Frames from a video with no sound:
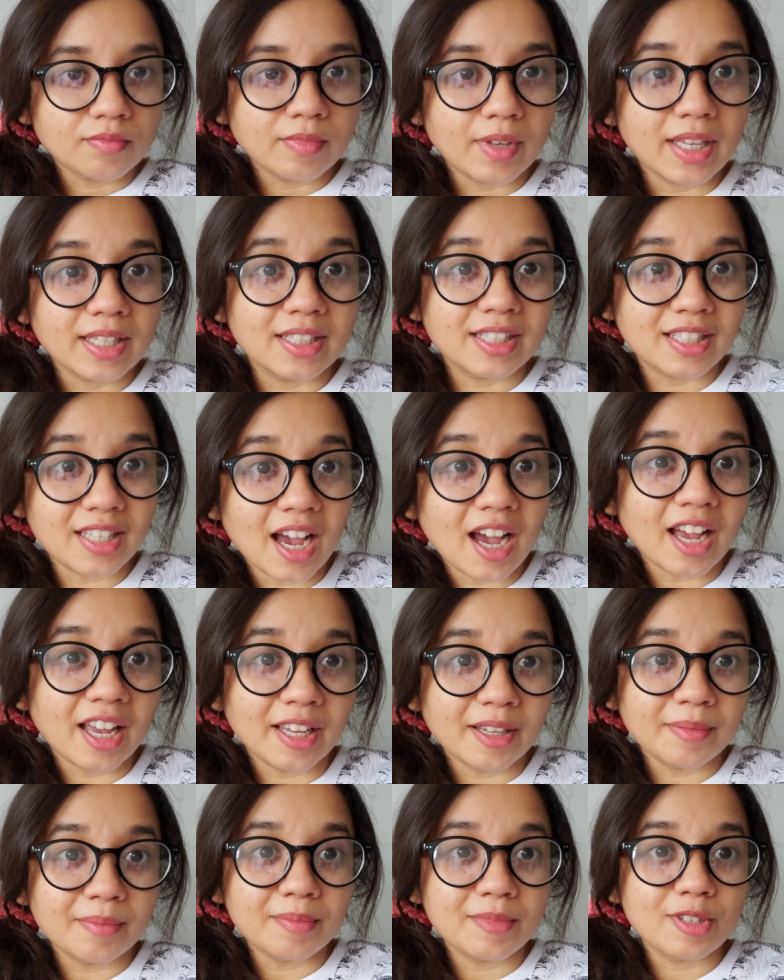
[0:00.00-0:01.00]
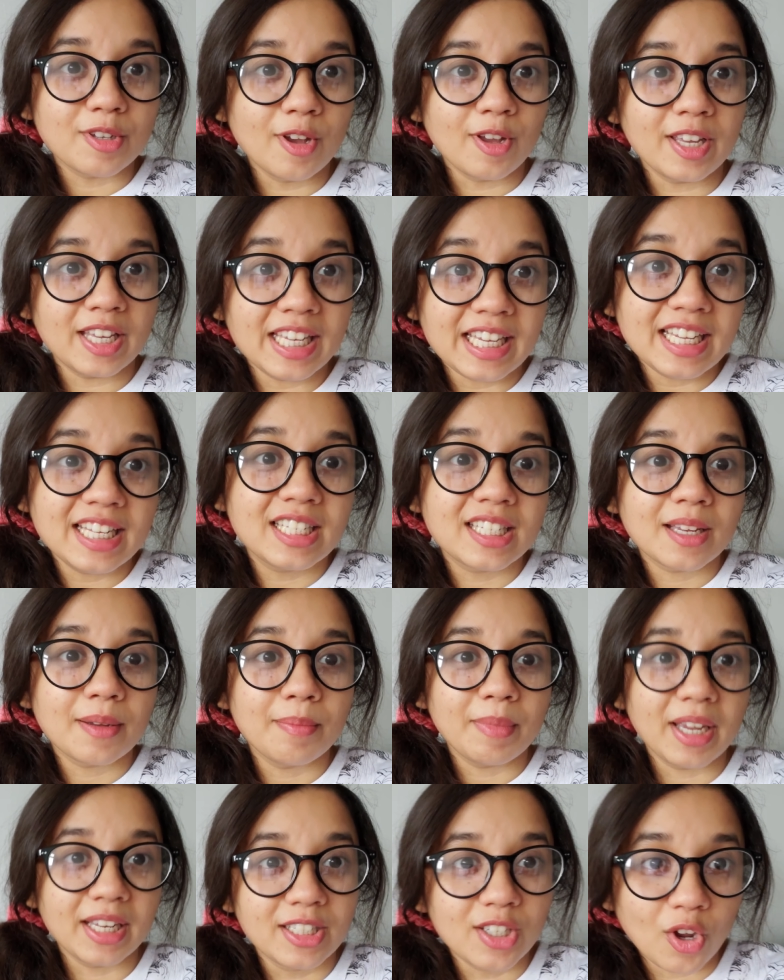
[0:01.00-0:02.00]
It's time to eat
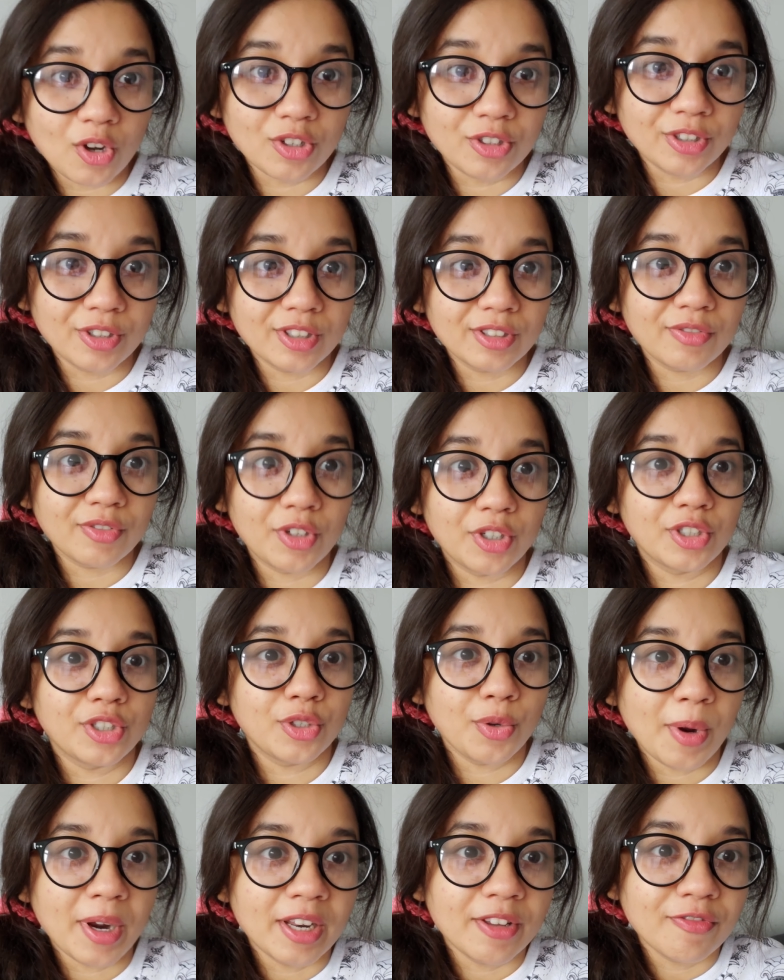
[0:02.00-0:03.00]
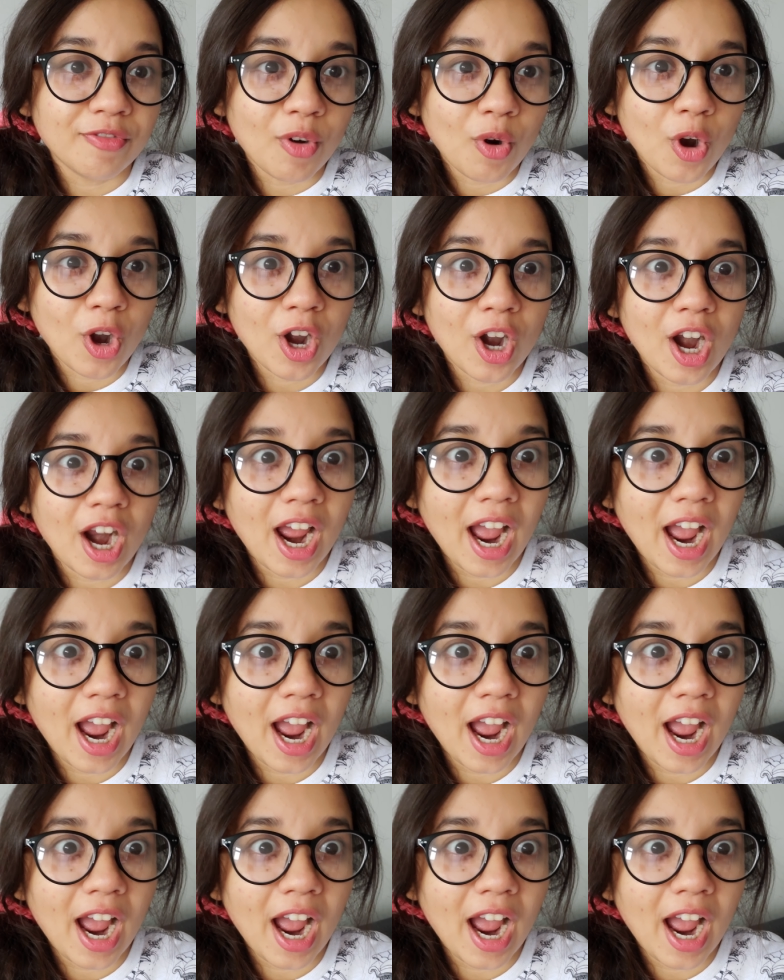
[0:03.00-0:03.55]
McDonald's for 24